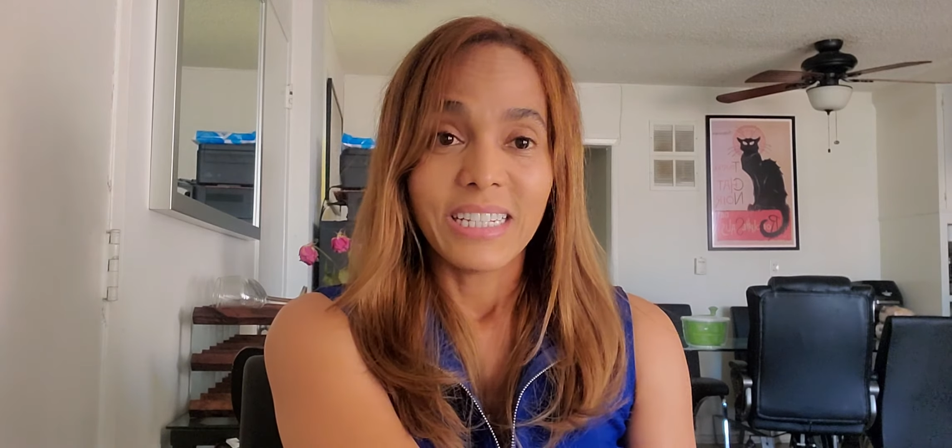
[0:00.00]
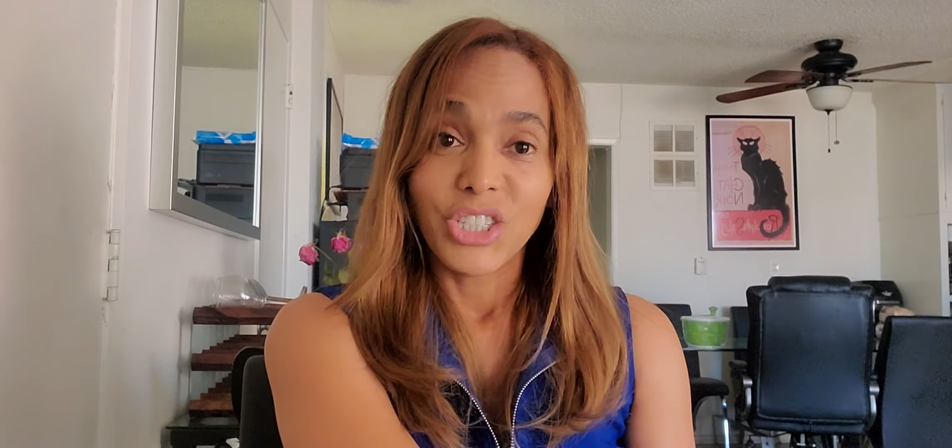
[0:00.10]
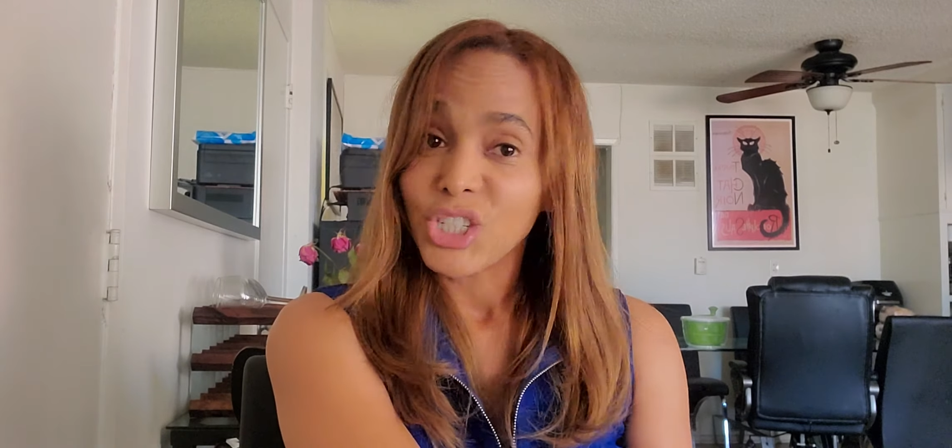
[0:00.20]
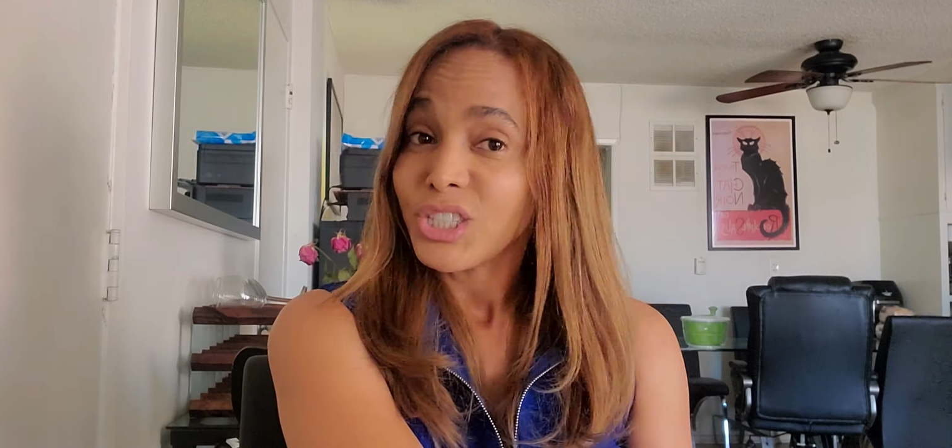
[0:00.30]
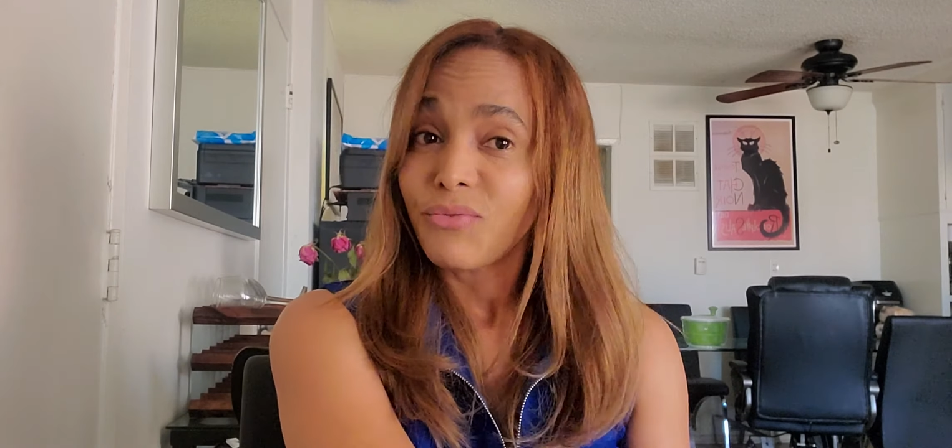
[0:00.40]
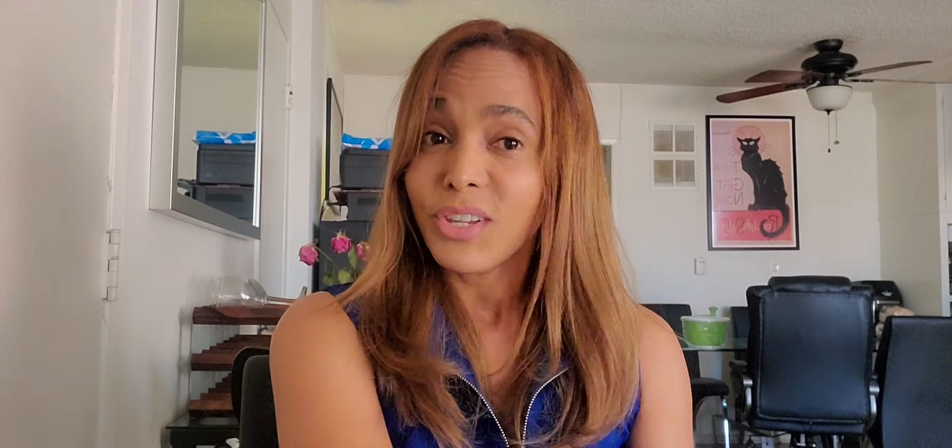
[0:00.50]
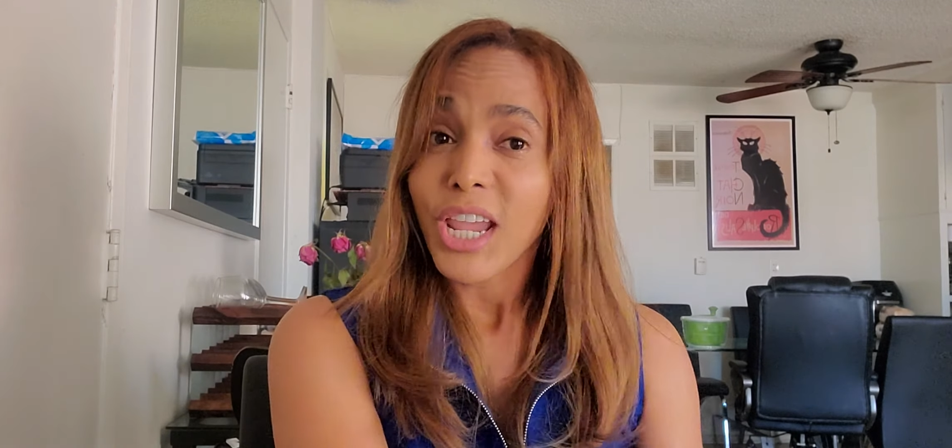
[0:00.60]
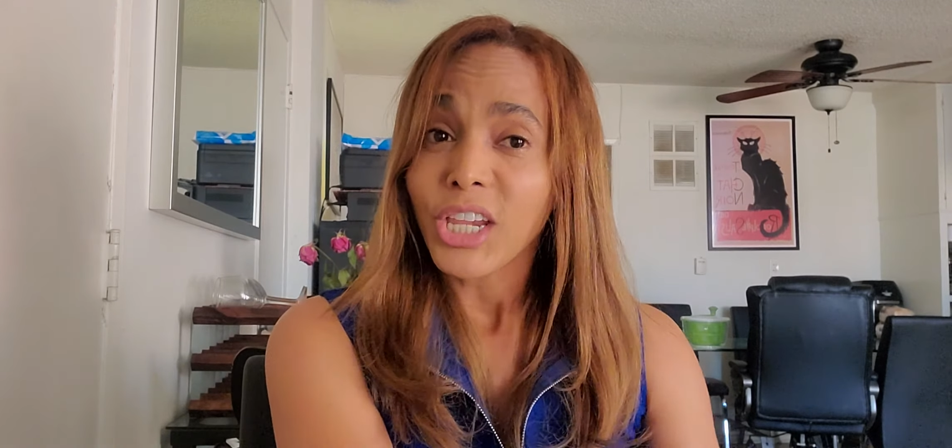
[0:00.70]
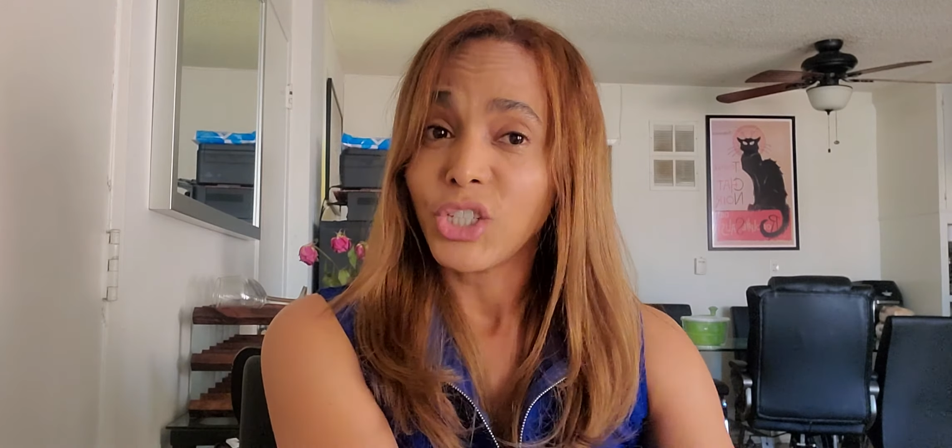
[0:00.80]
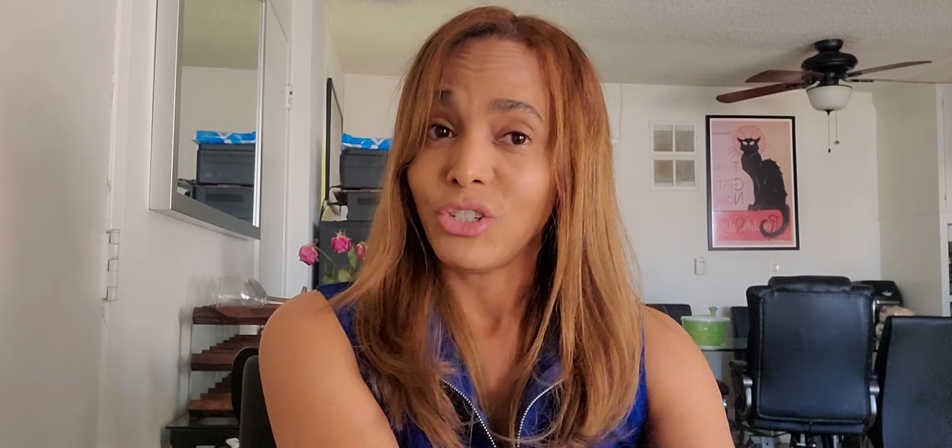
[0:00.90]

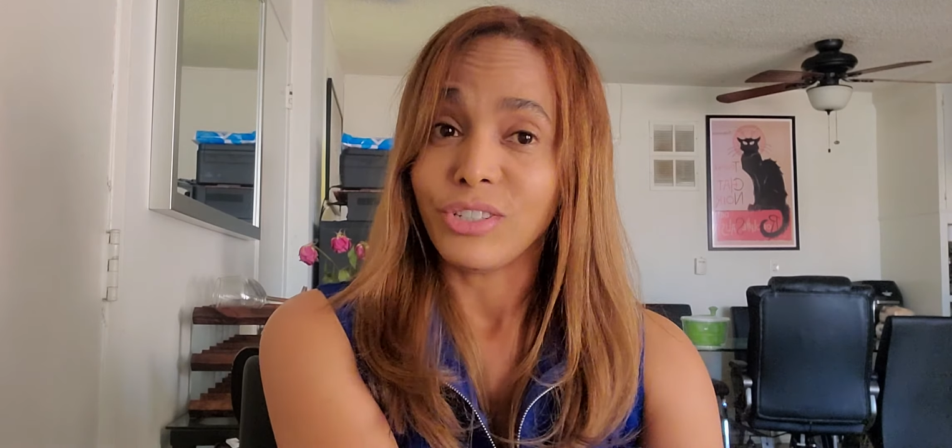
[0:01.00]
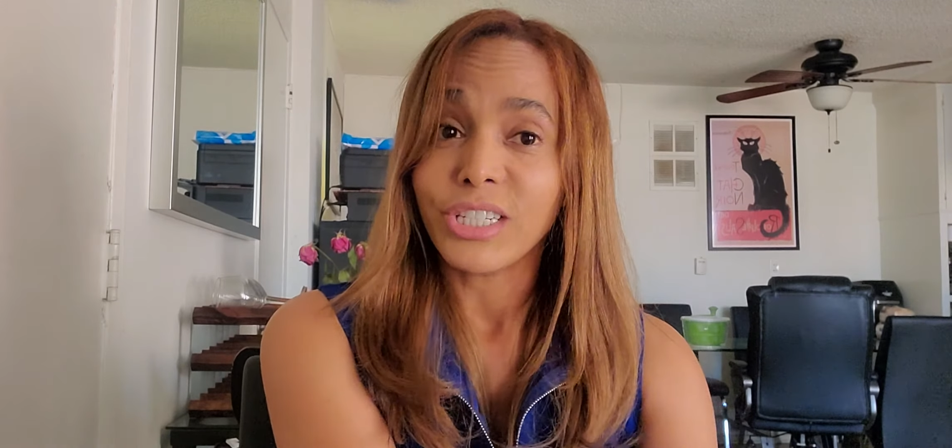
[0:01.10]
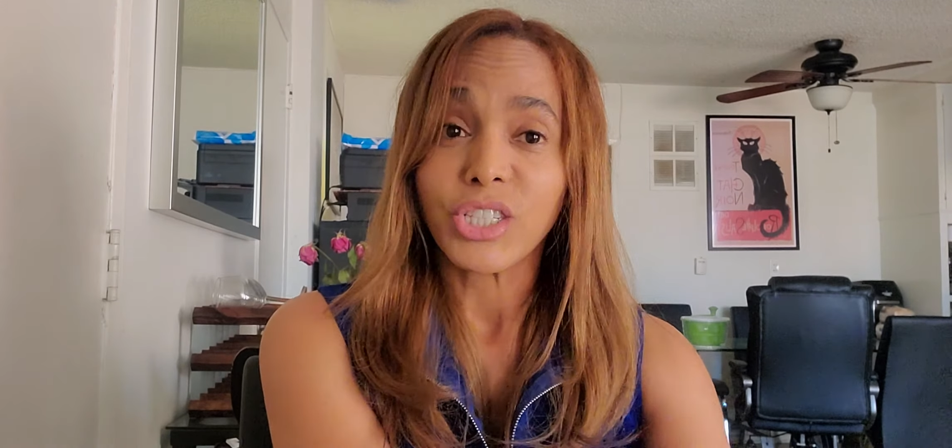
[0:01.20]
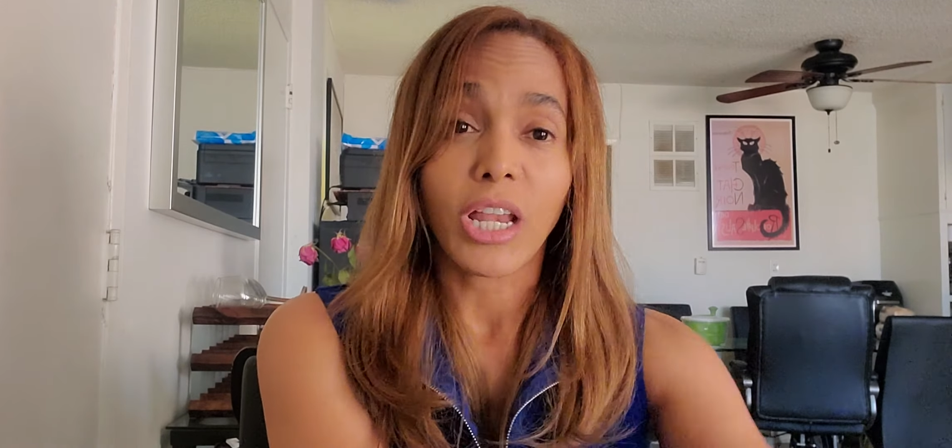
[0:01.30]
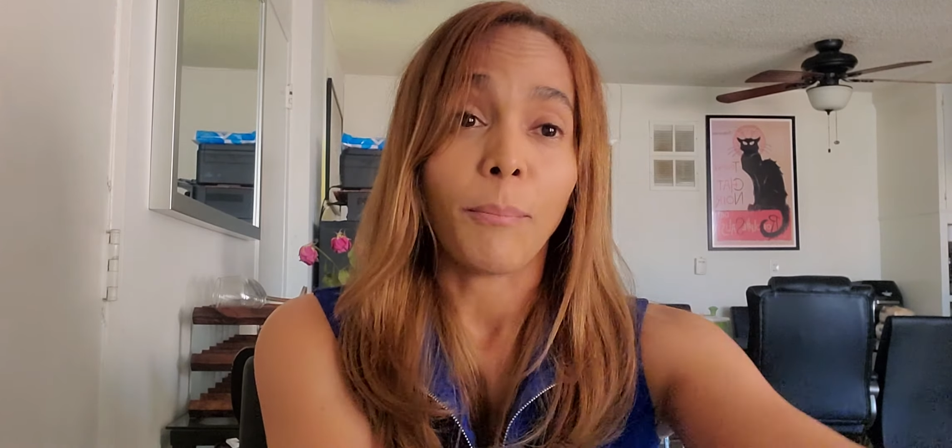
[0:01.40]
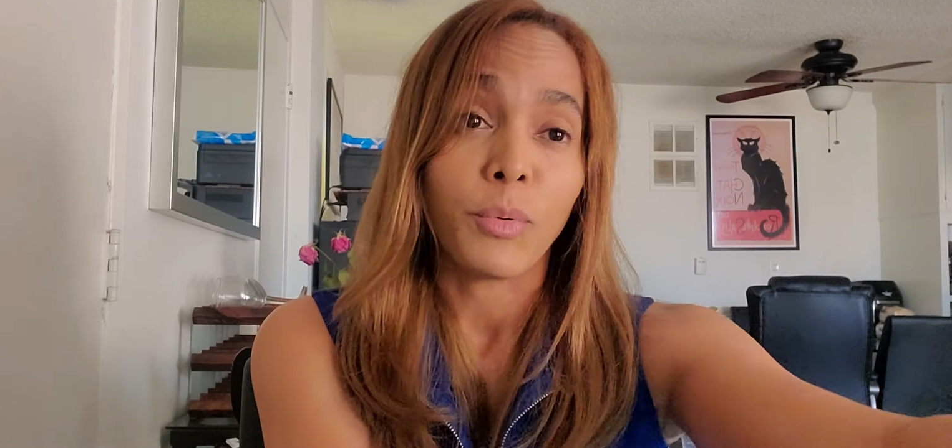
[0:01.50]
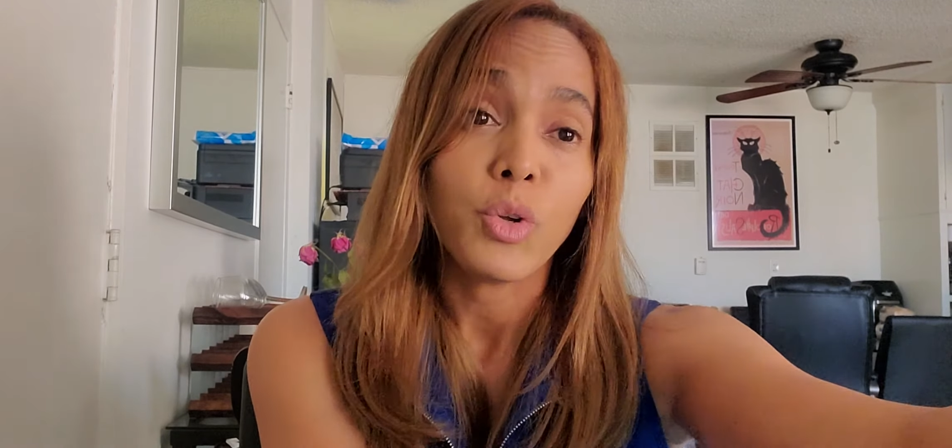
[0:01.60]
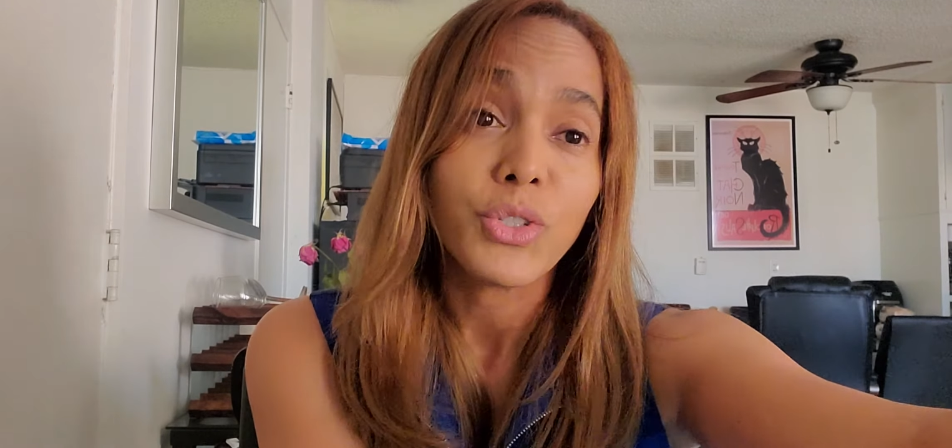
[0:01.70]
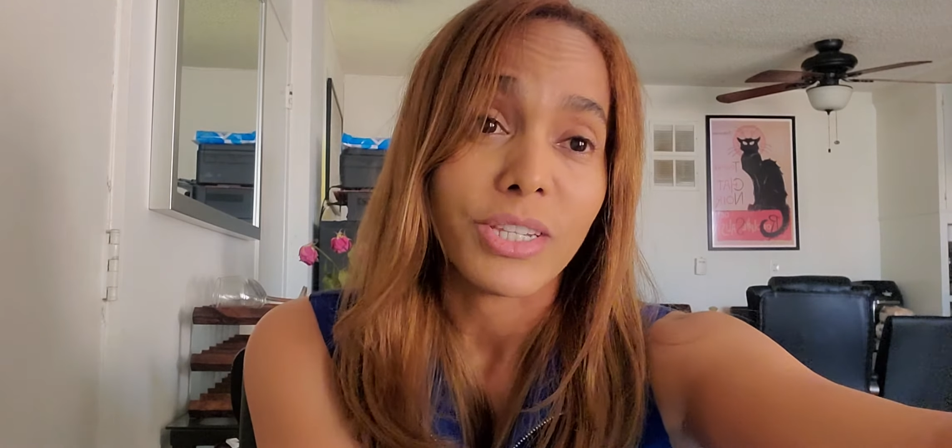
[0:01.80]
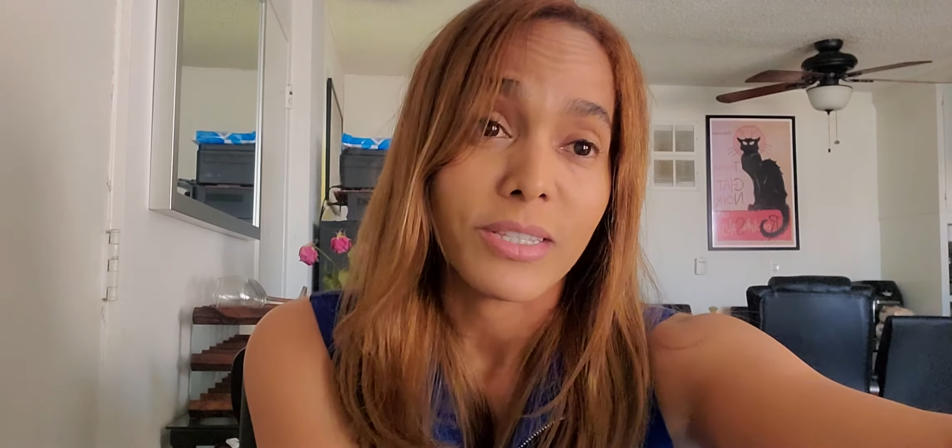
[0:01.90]
gentrification is a process